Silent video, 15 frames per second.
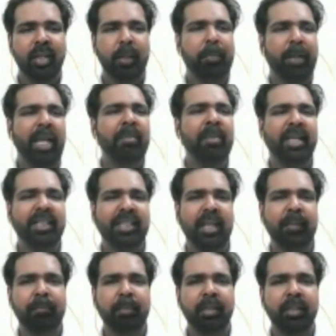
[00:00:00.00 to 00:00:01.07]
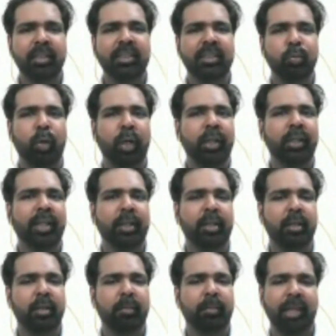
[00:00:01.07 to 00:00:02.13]
a prime example is one
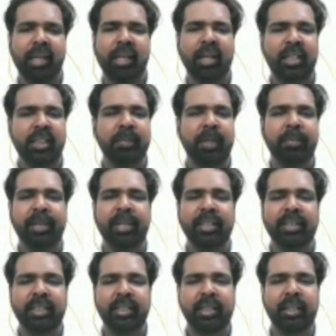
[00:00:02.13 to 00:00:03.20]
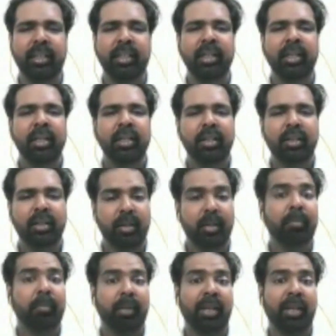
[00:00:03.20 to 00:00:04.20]
that Malayalis may be easily uh,